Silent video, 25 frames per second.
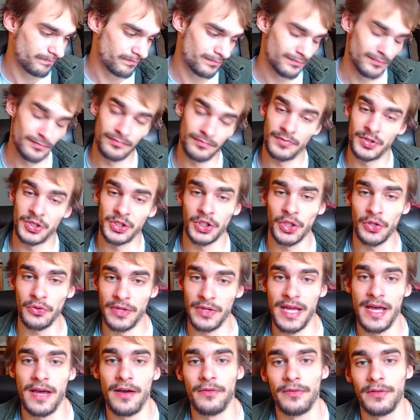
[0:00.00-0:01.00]
slow
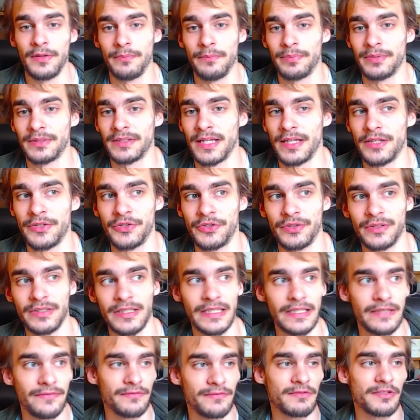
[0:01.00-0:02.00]
down and potentially
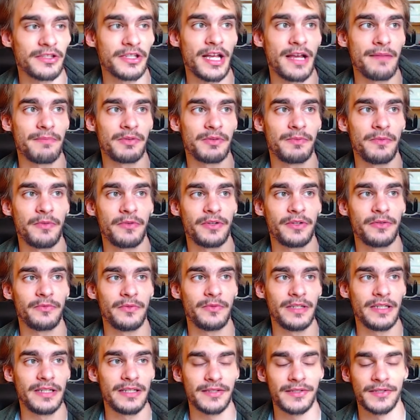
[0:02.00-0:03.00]
even stop smoking
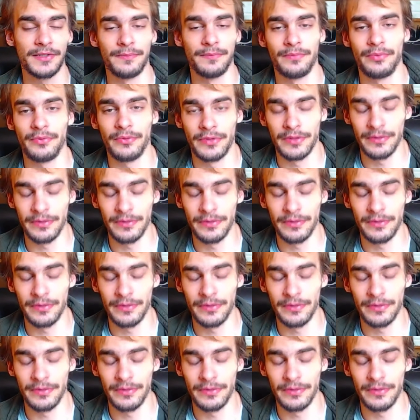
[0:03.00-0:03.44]
weed at some point,